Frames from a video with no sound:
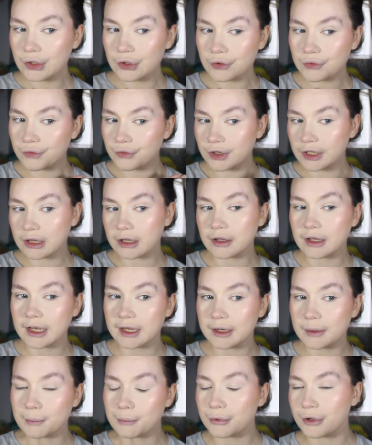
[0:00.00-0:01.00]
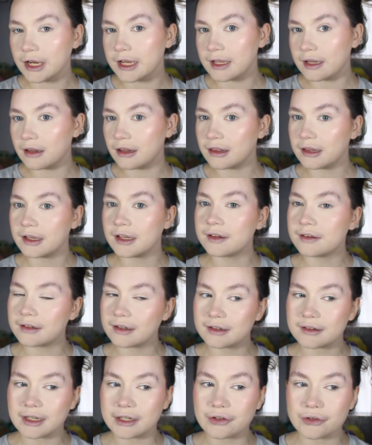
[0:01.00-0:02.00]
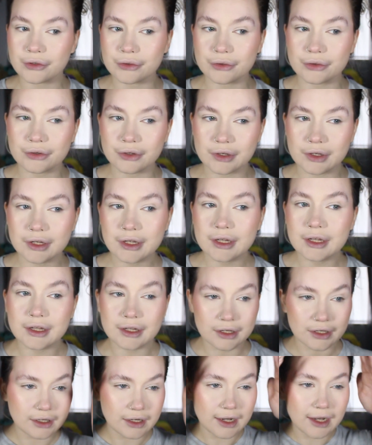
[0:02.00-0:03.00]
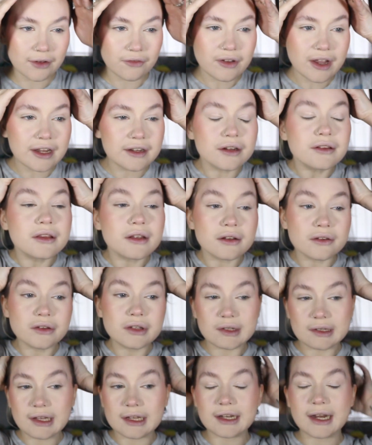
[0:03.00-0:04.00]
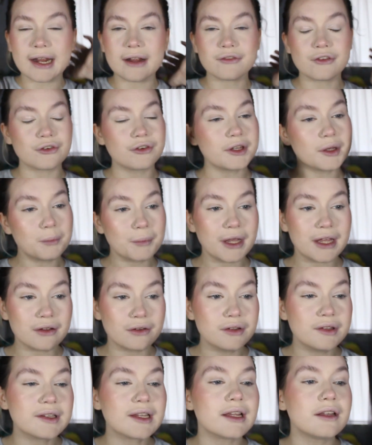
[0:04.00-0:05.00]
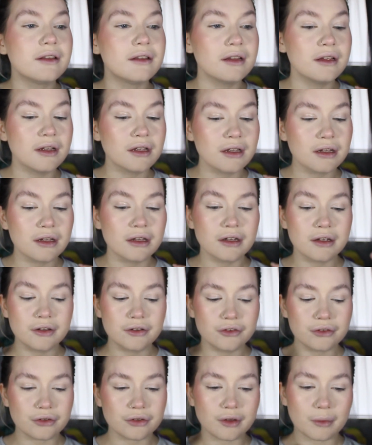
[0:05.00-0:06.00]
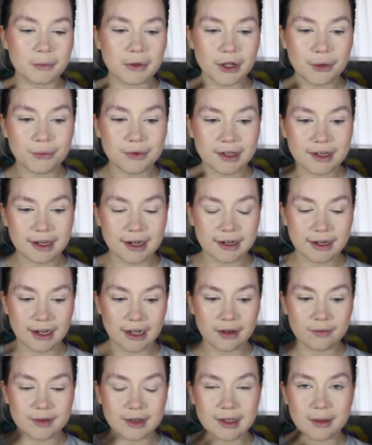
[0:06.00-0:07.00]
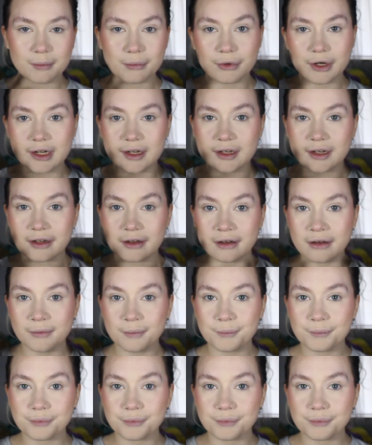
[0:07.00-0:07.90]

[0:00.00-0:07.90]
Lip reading: really kind of bright and things, because I do have kind of dull skin. I've got really pale skin, so sometimes like kind of having that brightening